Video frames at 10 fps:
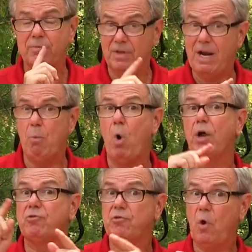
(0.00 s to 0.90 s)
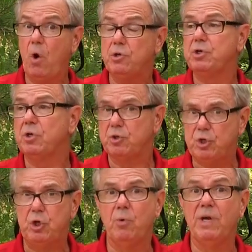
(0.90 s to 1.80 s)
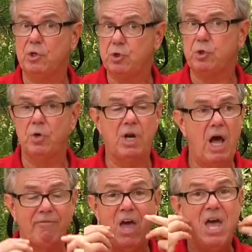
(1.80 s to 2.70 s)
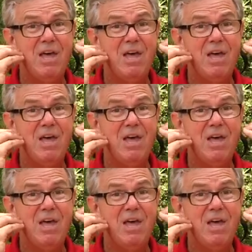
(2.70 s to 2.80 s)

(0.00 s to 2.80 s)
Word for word: And then I watched Sergeant chewing, and sure enough,